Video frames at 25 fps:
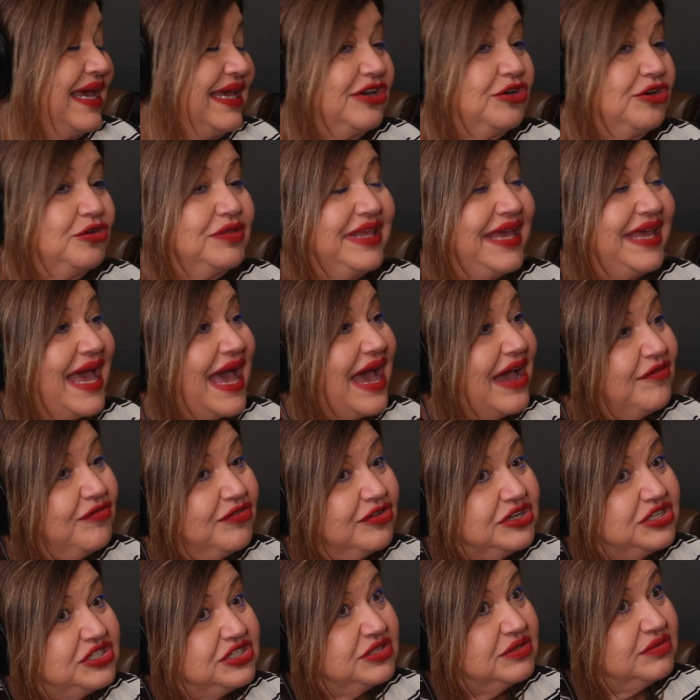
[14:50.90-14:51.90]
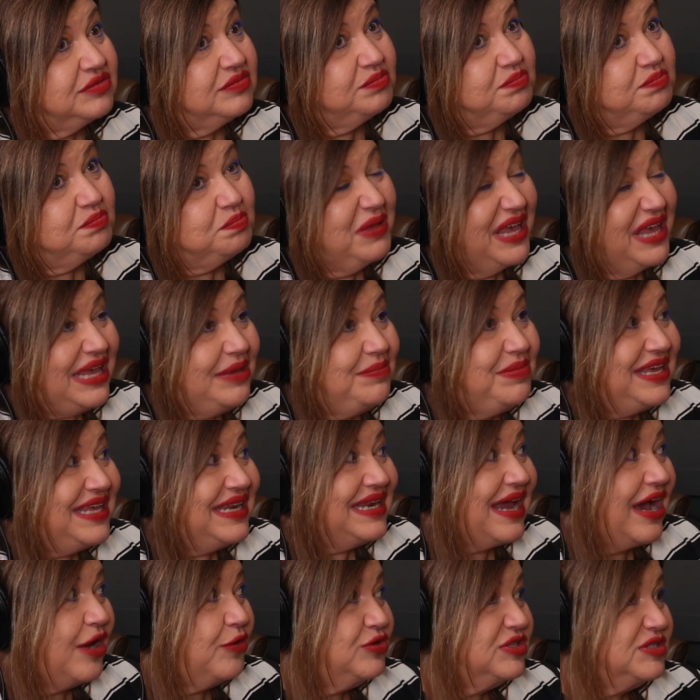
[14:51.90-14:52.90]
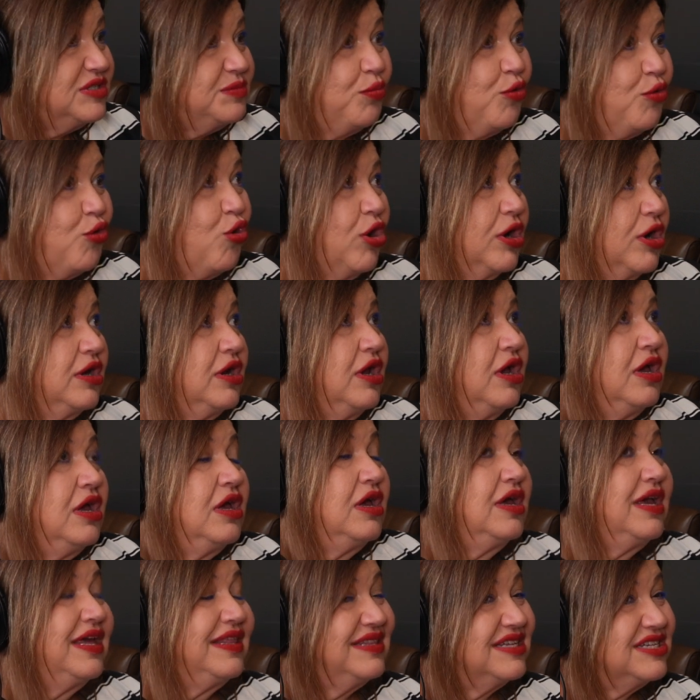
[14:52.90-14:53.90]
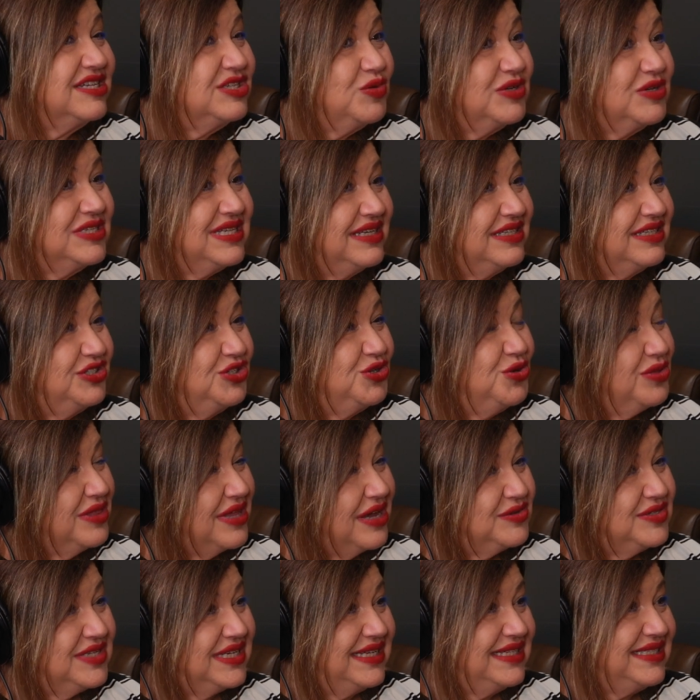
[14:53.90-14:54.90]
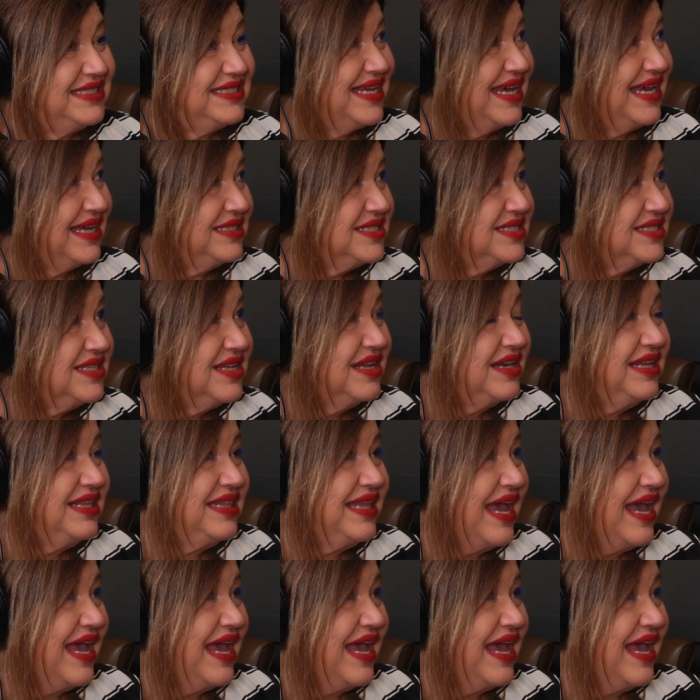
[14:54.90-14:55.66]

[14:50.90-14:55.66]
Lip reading: The average baby now is born, and this was in 2010 study.